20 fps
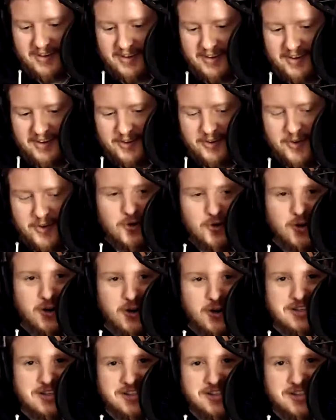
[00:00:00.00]
Go
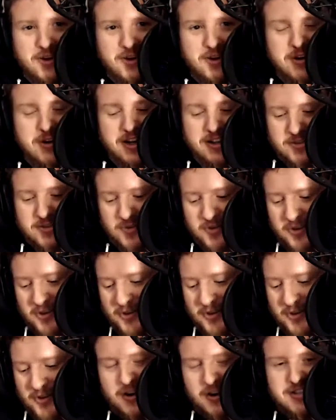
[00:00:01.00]
crazy, go nuts with
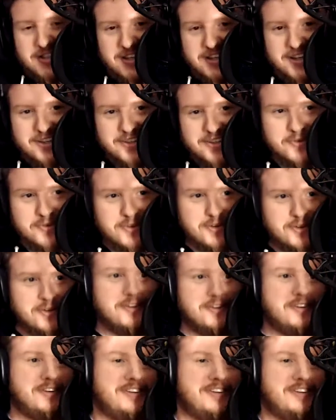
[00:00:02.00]
you crazy kids with your